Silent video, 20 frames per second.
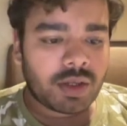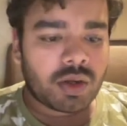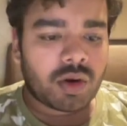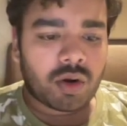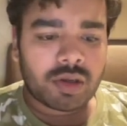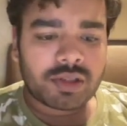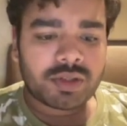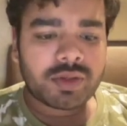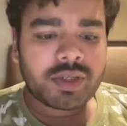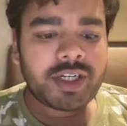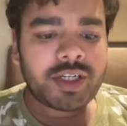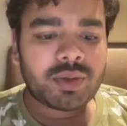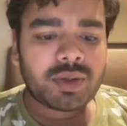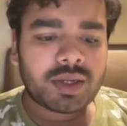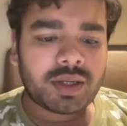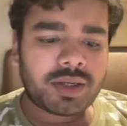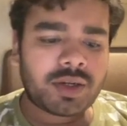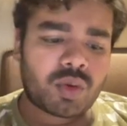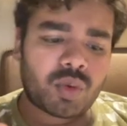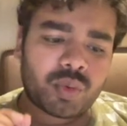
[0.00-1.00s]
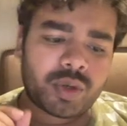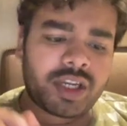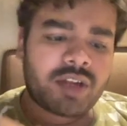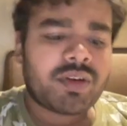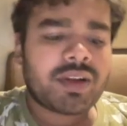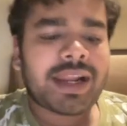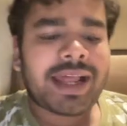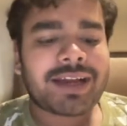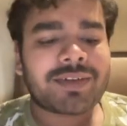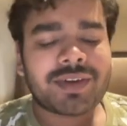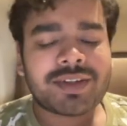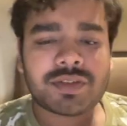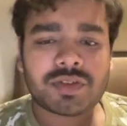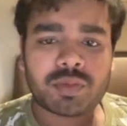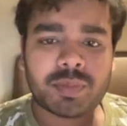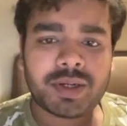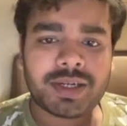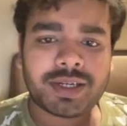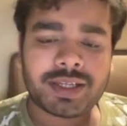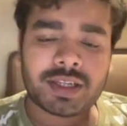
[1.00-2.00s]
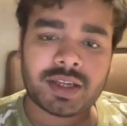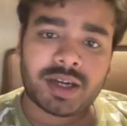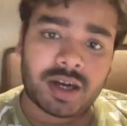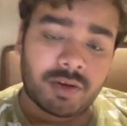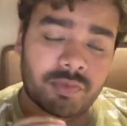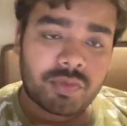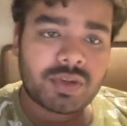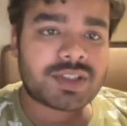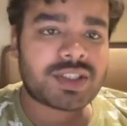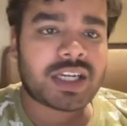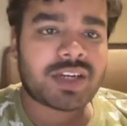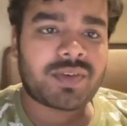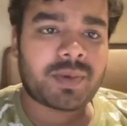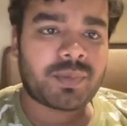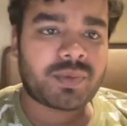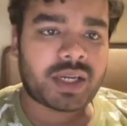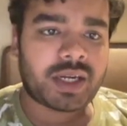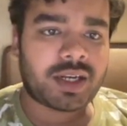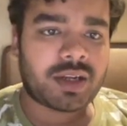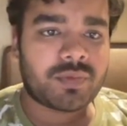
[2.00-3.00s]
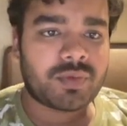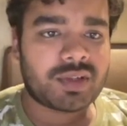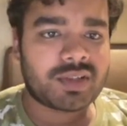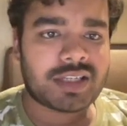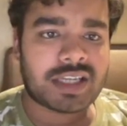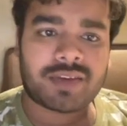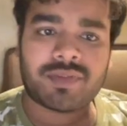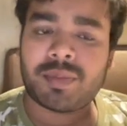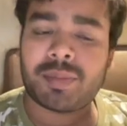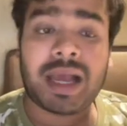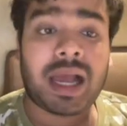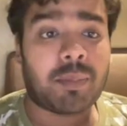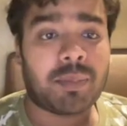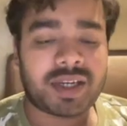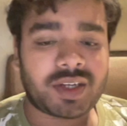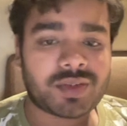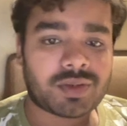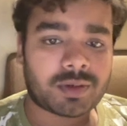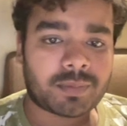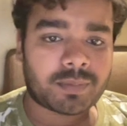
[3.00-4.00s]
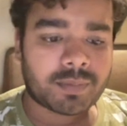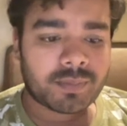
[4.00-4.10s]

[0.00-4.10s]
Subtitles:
Also, you need to learn only one language to build a full stack website, a full stack web application.